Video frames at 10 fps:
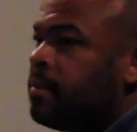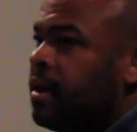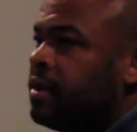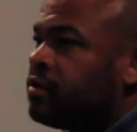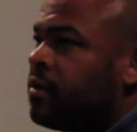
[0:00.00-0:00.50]

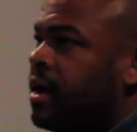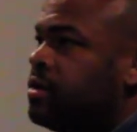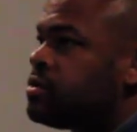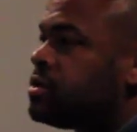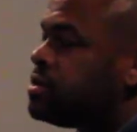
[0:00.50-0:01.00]
And so I
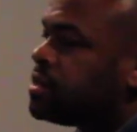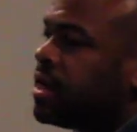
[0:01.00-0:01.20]
used to just